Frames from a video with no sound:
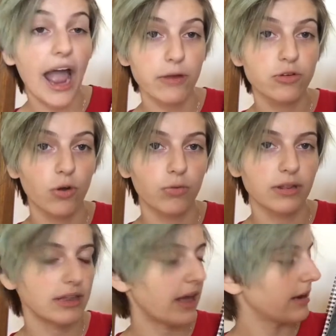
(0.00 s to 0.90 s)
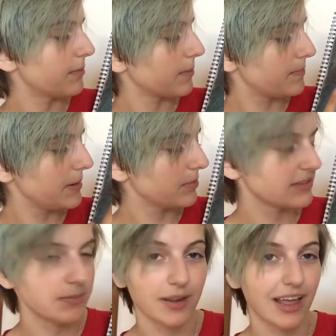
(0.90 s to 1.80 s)
don't really like it, but people
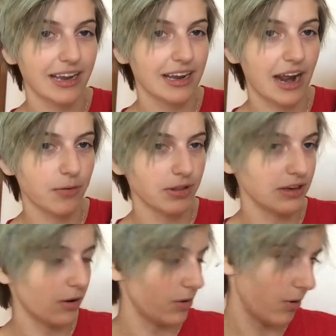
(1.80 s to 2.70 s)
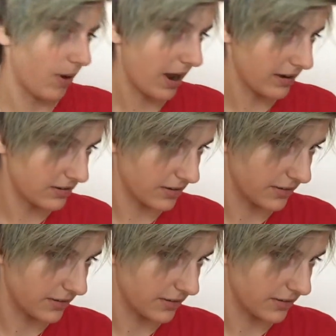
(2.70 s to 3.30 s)
seem to like it. I really don't know why, so.